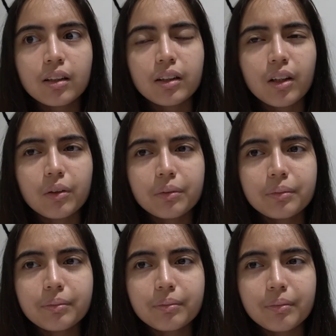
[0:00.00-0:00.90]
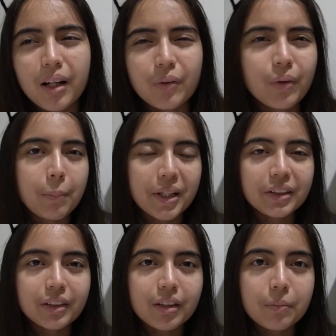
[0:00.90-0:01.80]
you know, I don't
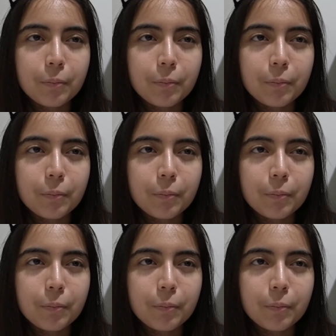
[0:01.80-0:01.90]
mention,